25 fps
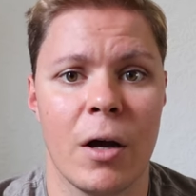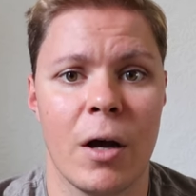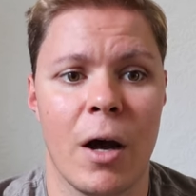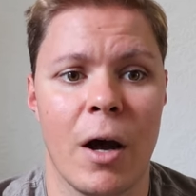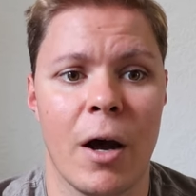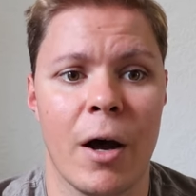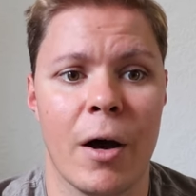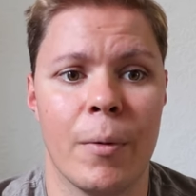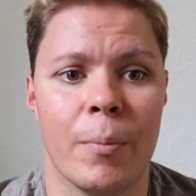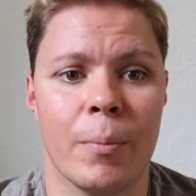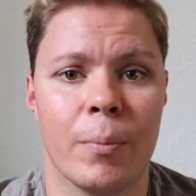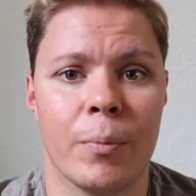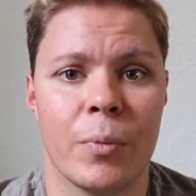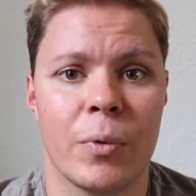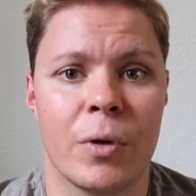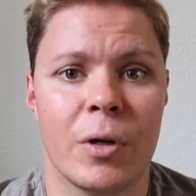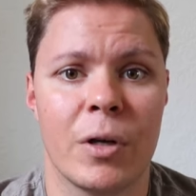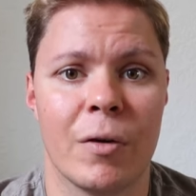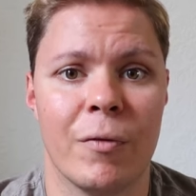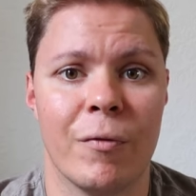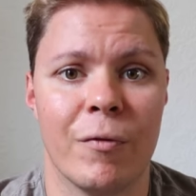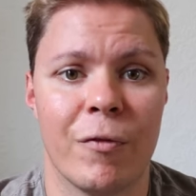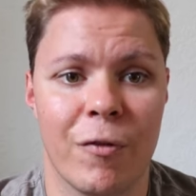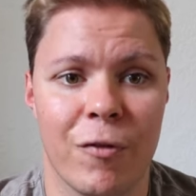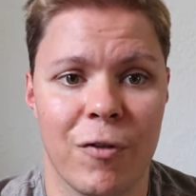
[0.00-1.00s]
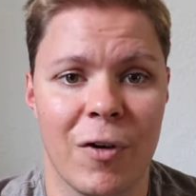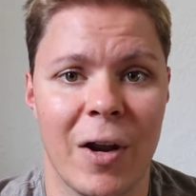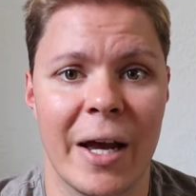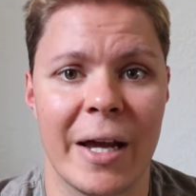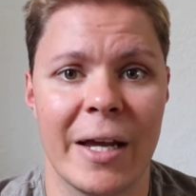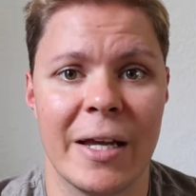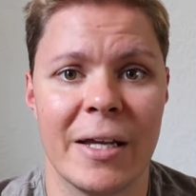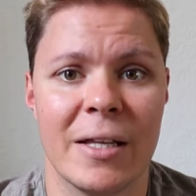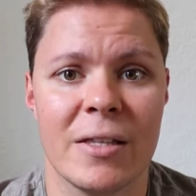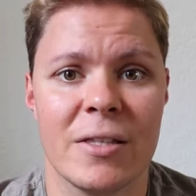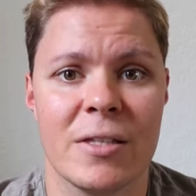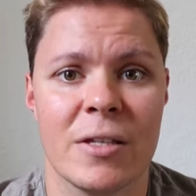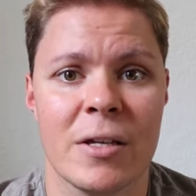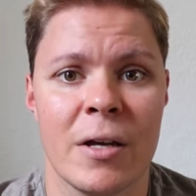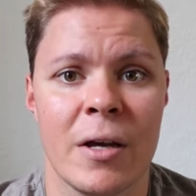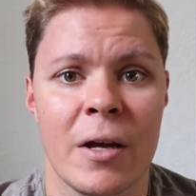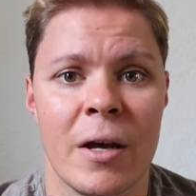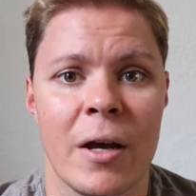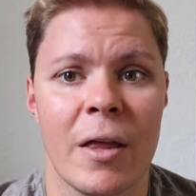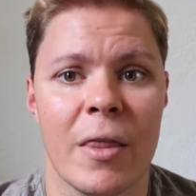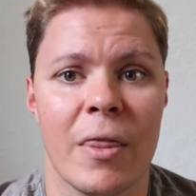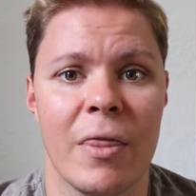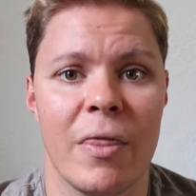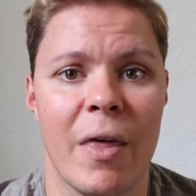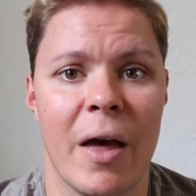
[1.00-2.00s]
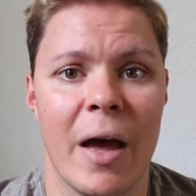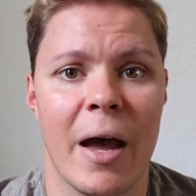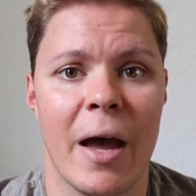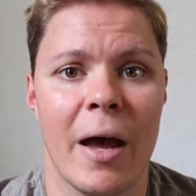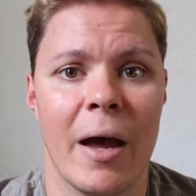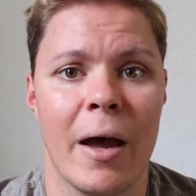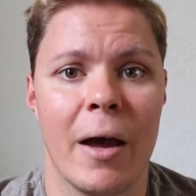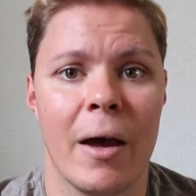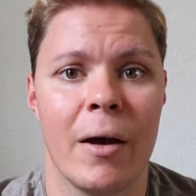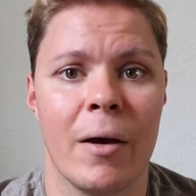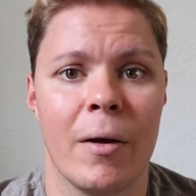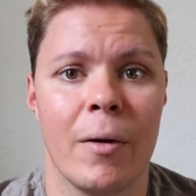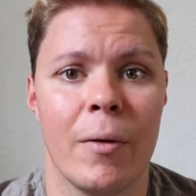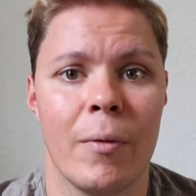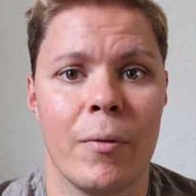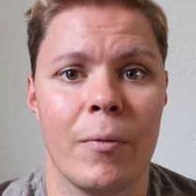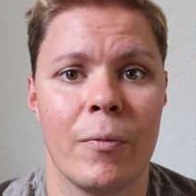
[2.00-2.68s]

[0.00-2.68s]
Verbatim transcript: um, conflate their